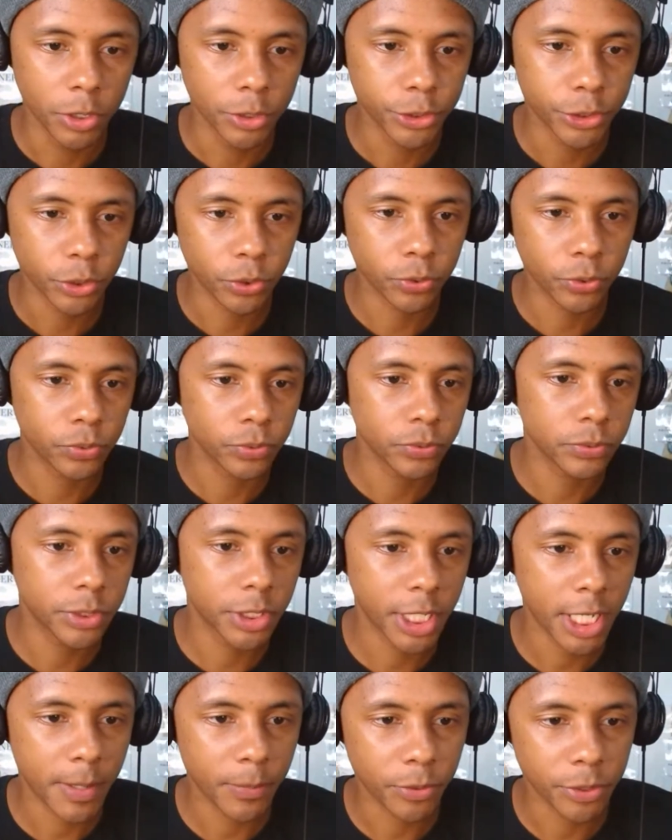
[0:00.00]
So,
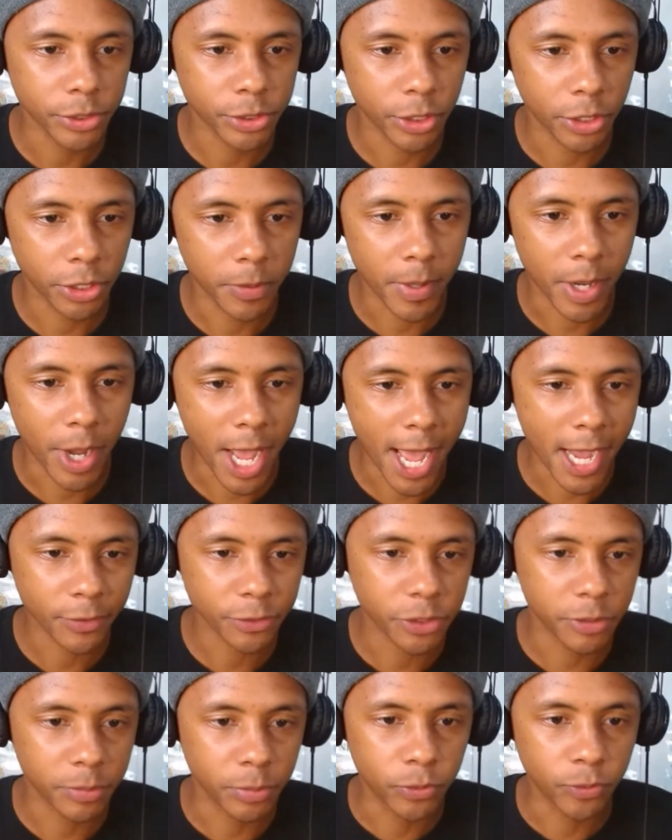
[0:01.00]
today I'm going to talk about
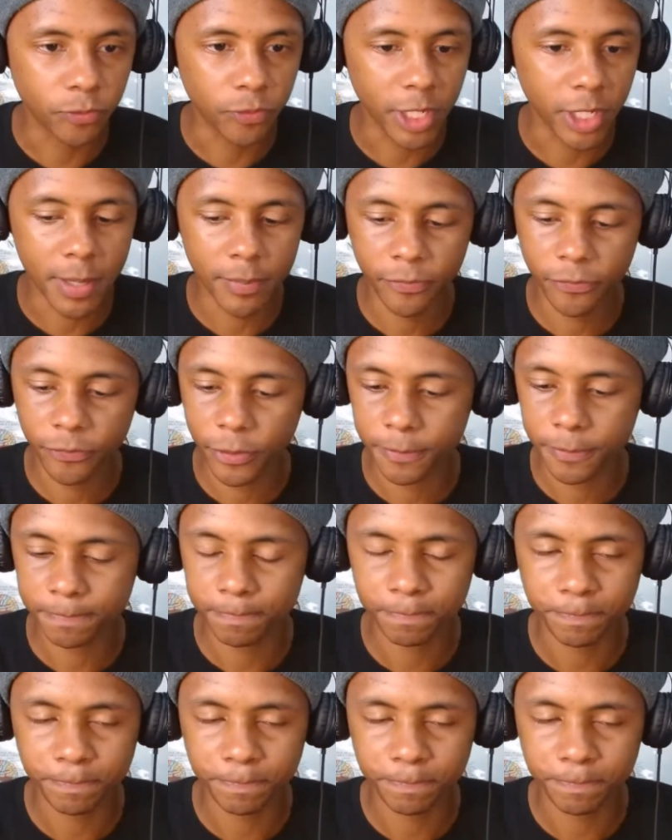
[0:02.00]
how to move lymph,